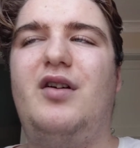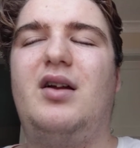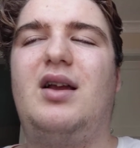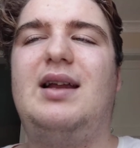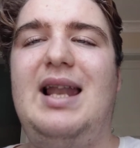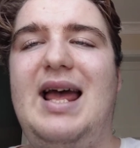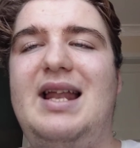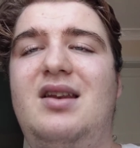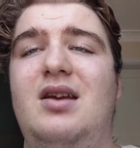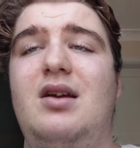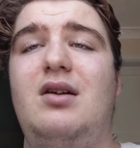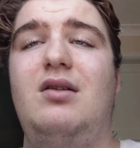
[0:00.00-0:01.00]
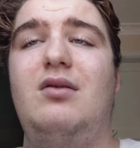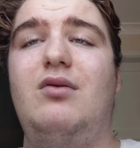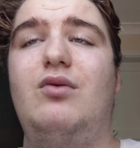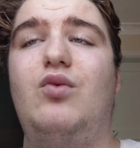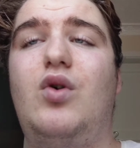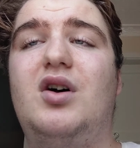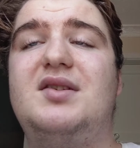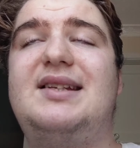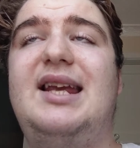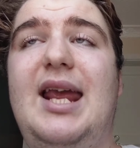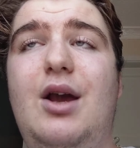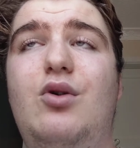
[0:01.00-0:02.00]
Glenn was
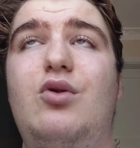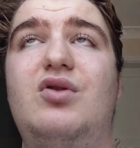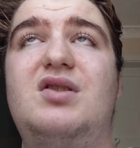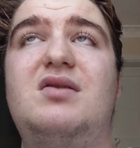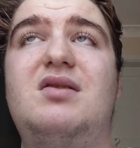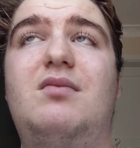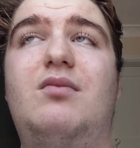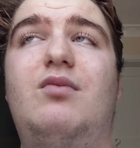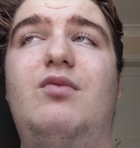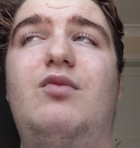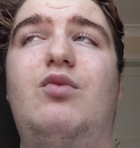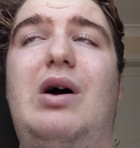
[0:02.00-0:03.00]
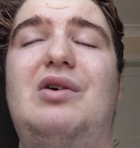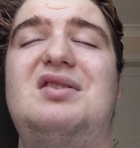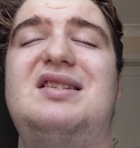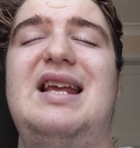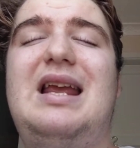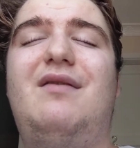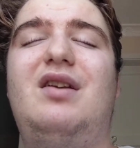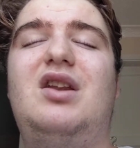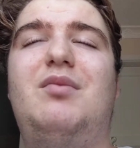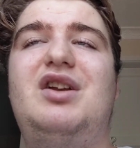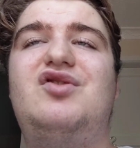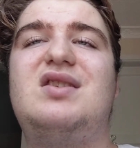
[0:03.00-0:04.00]
killed while saving
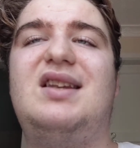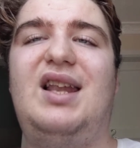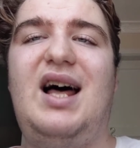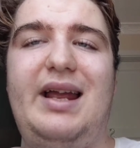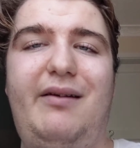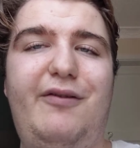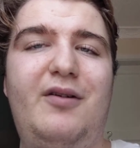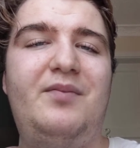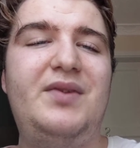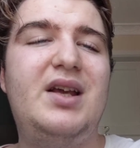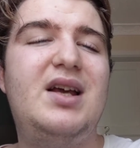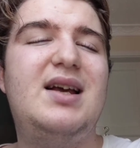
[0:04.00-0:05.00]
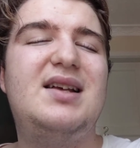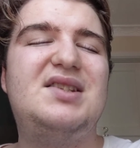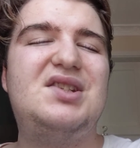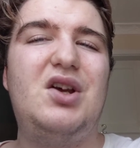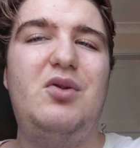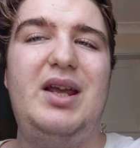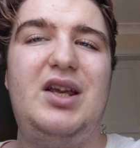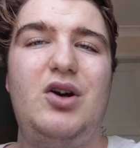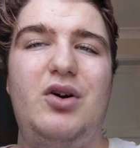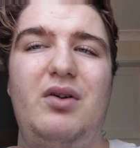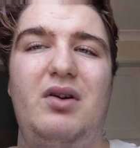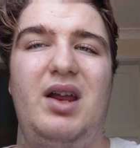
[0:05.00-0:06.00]
Dimitri's life. So he
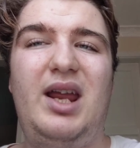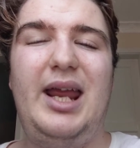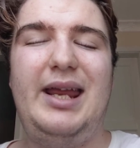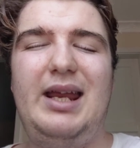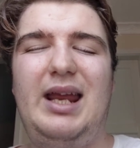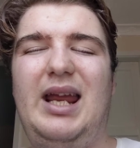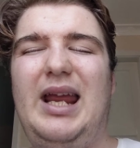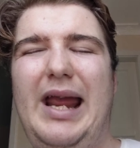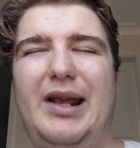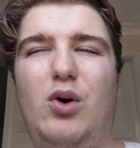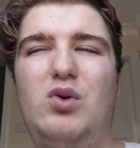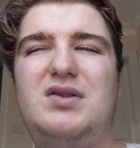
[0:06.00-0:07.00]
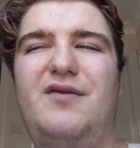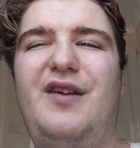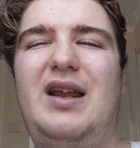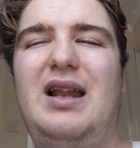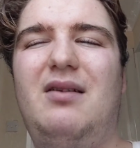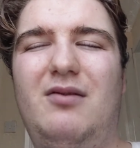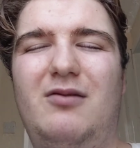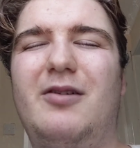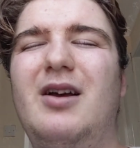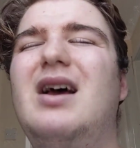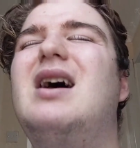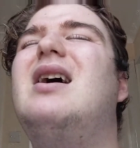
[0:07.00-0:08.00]
calls
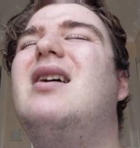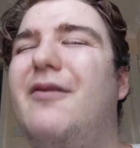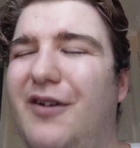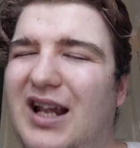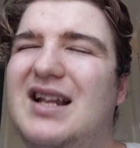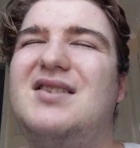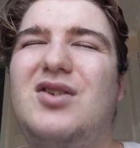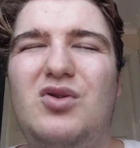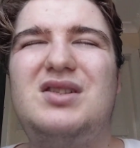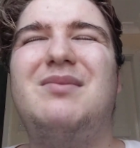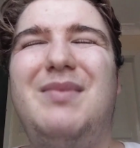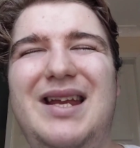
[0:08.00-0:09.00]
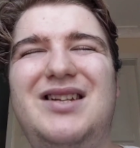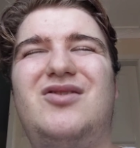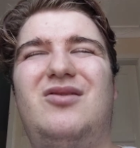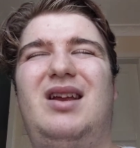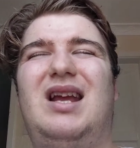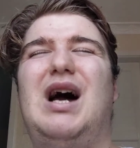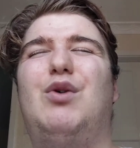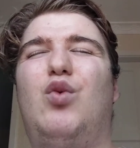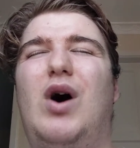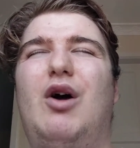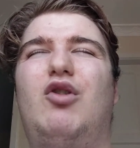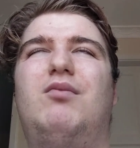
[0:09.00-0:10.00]
Felix calls Dimitri a
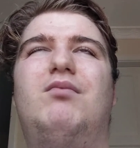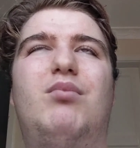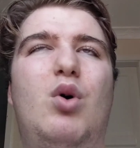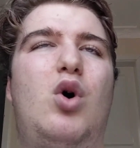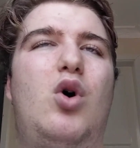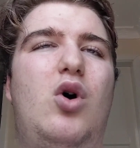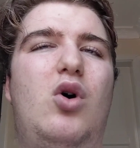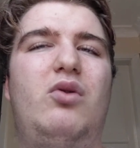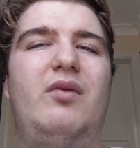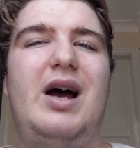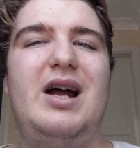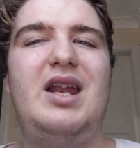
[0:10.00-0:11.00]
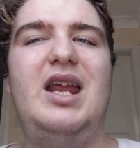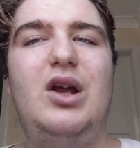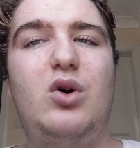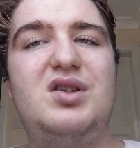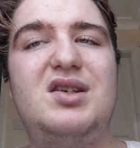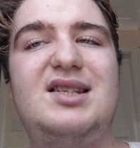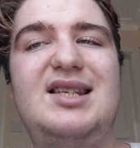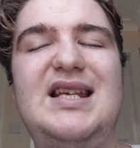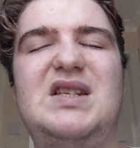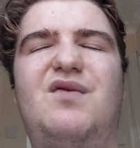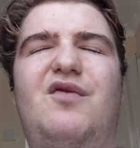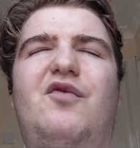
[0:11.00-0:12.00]
wild boar, and he also
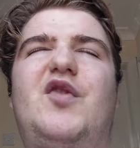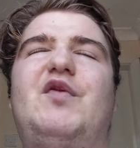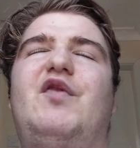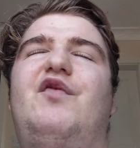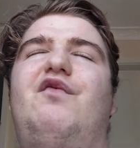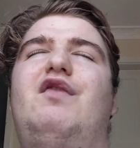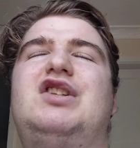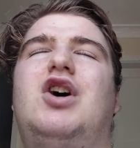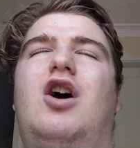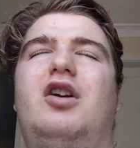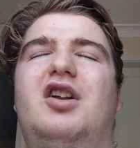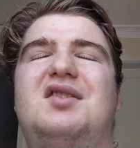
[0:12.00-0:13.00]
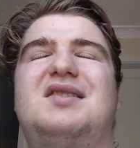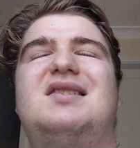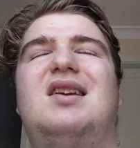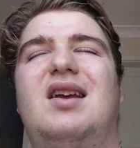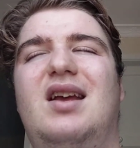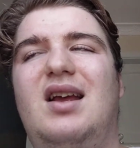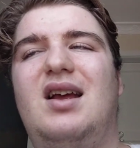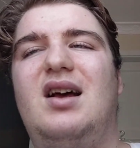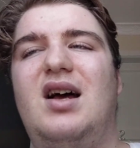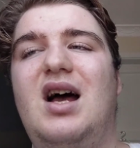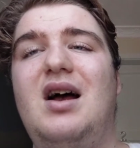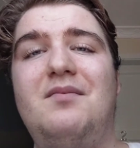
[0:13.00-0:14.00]
sees the darkness
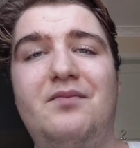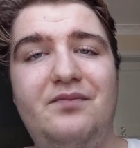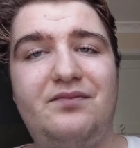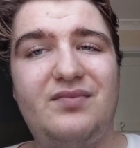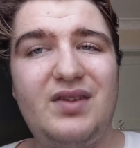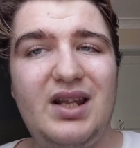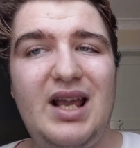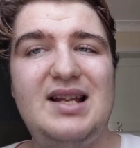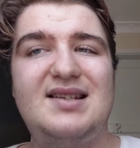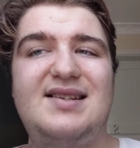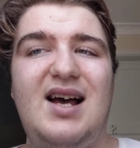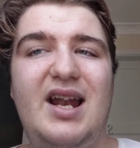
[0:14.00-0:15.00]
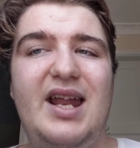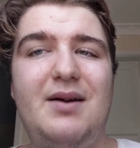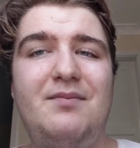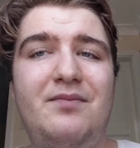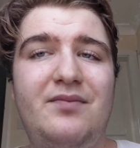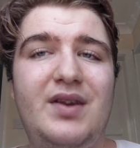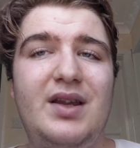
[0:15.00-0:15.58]
inside him.